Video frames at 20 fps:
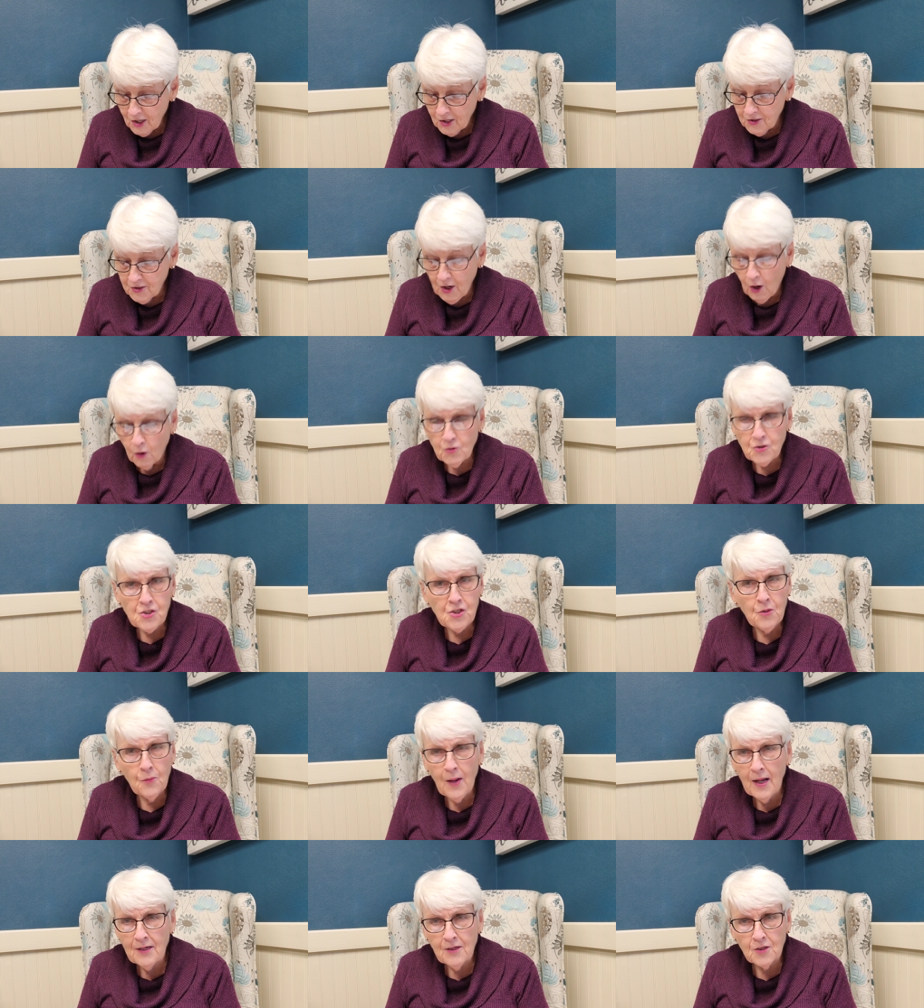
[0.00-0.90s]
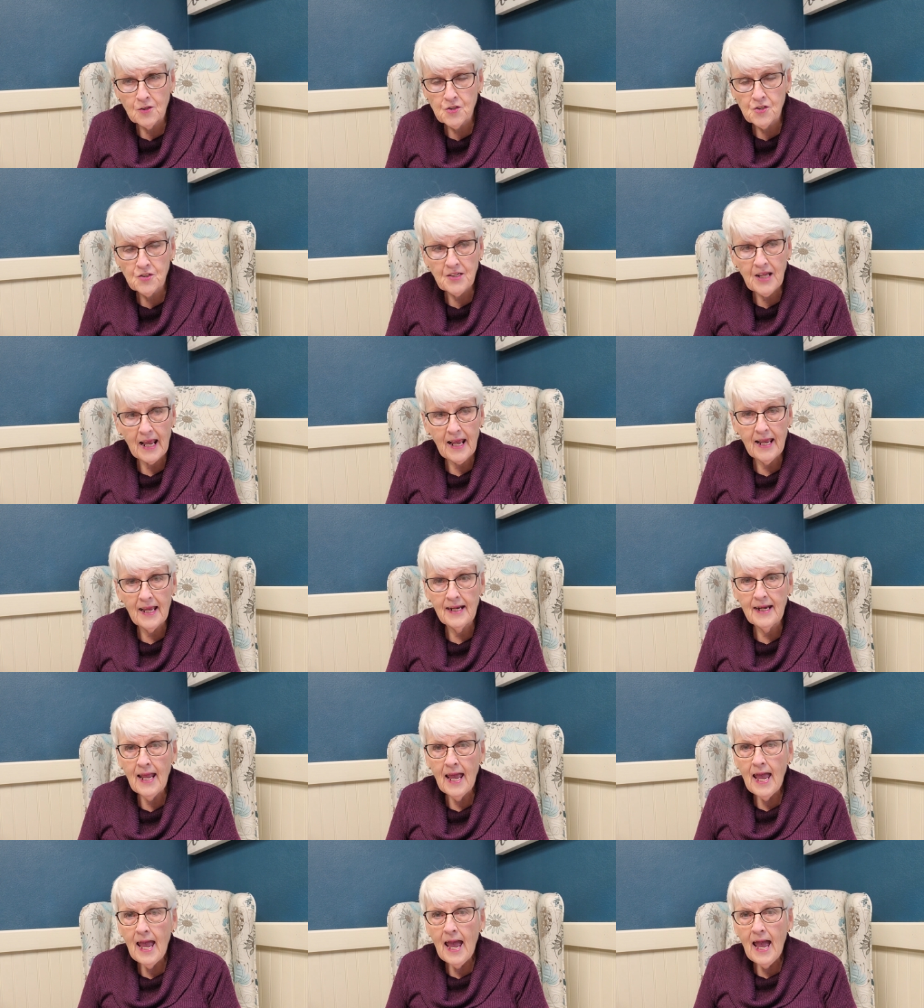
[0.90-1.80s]
Don't you
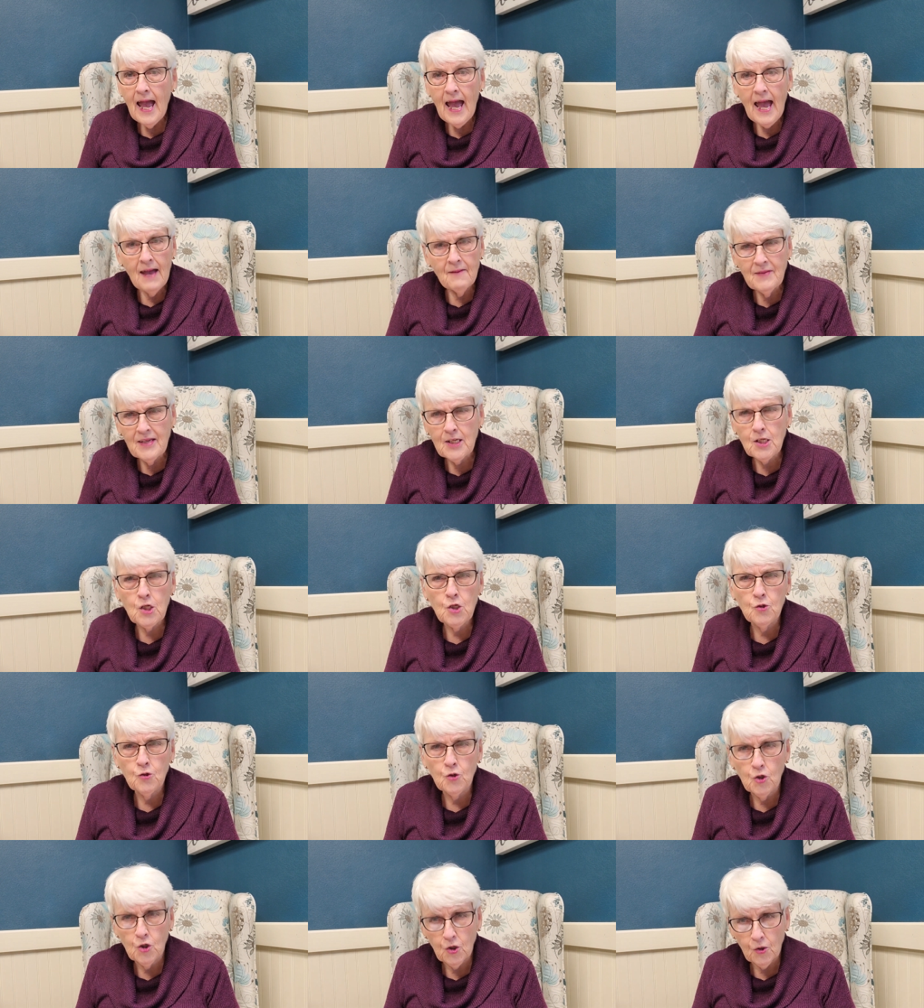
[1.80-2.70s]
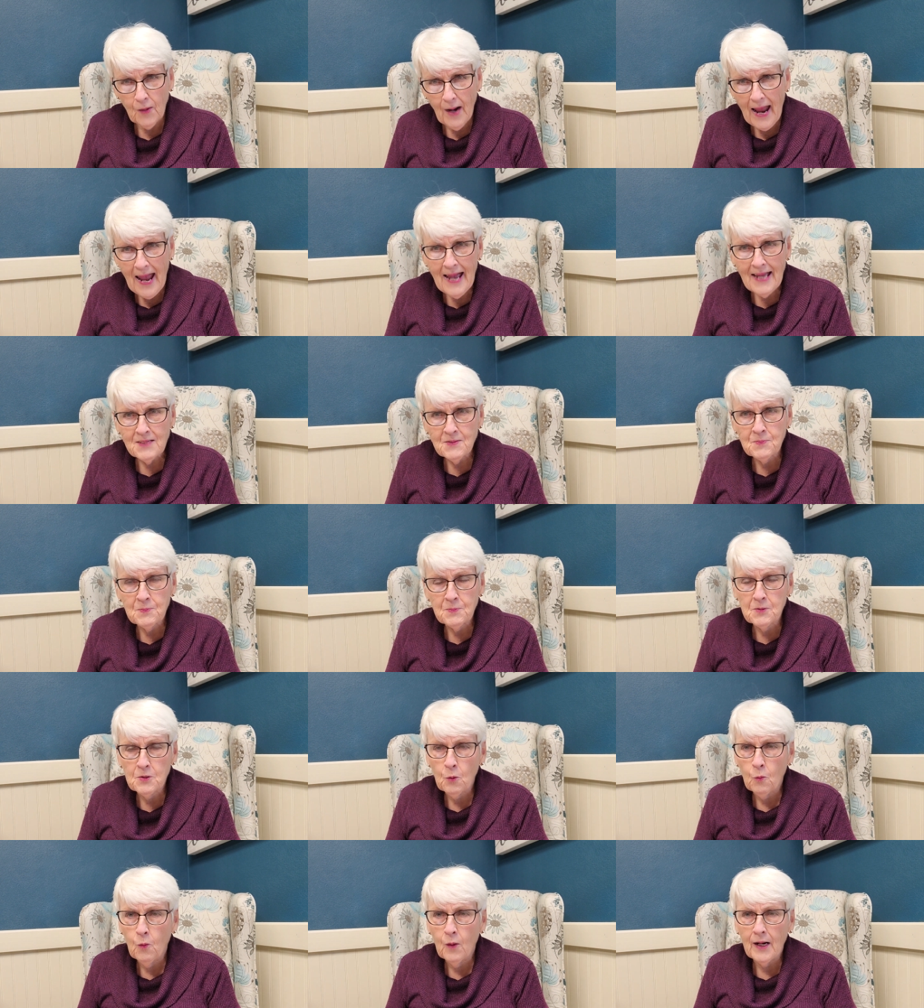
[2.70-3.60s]
understand? Haven't you
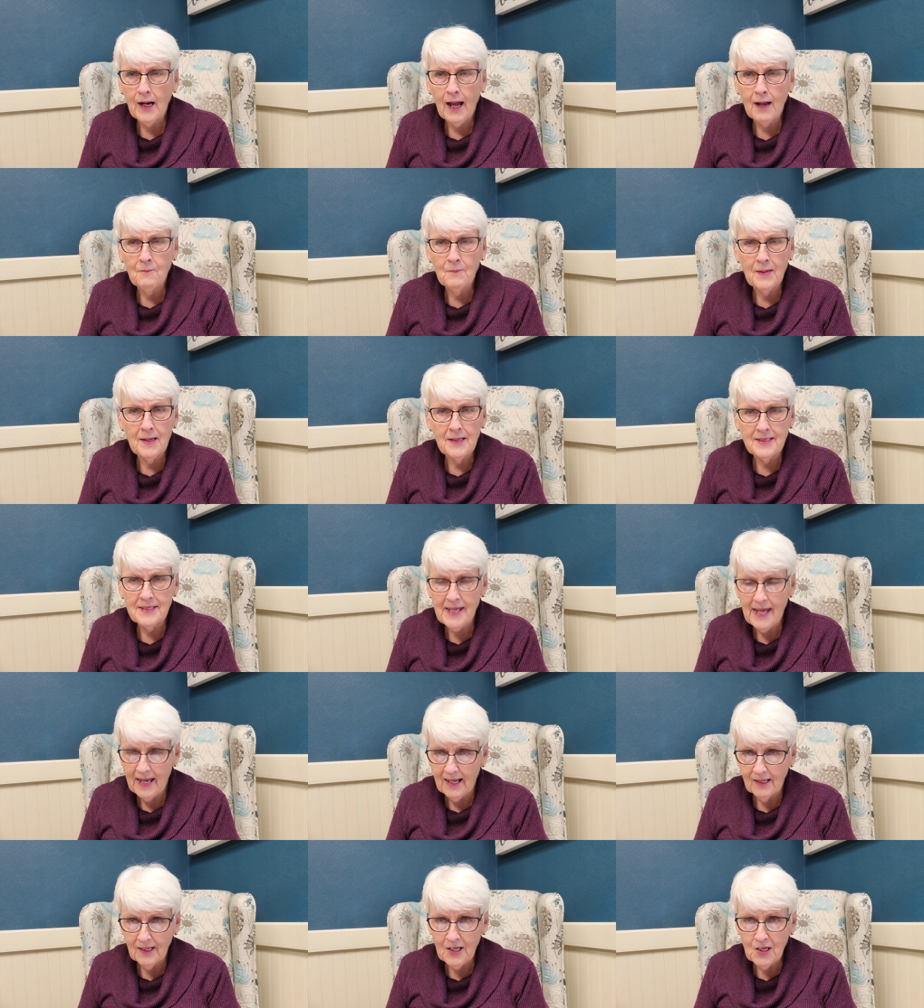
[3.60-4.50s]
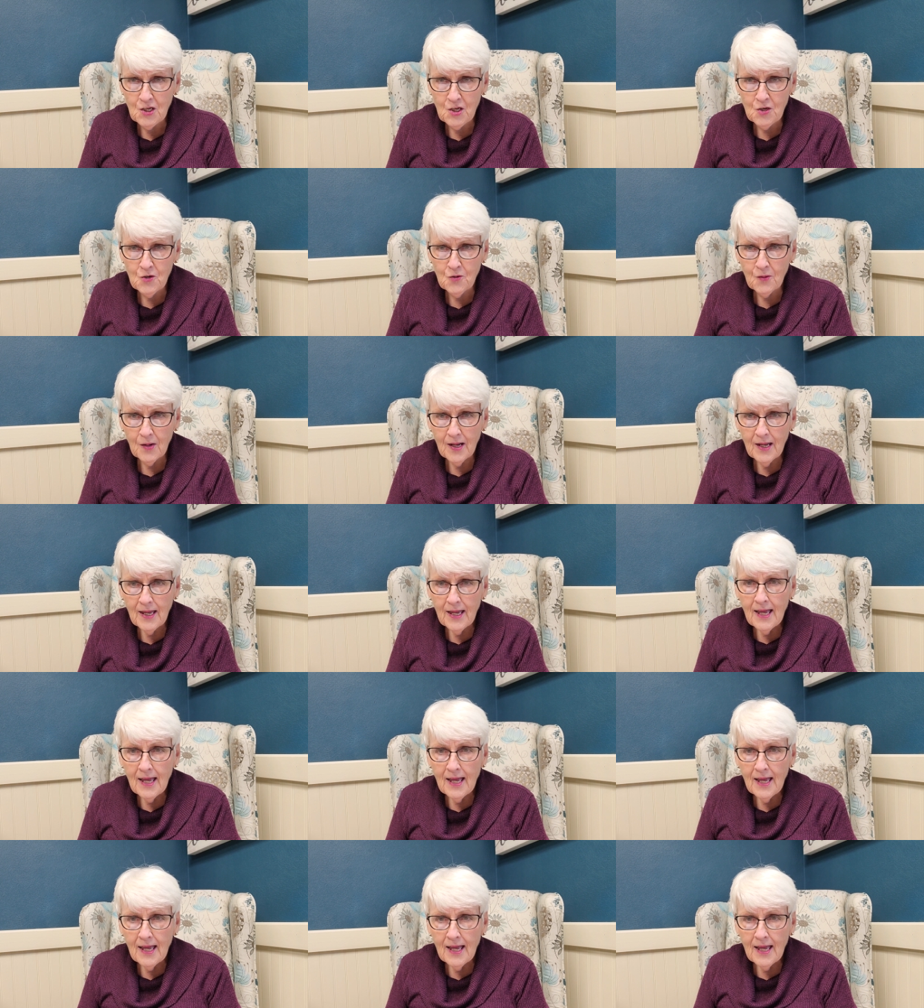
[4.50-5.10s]
grasped what I've been telling you?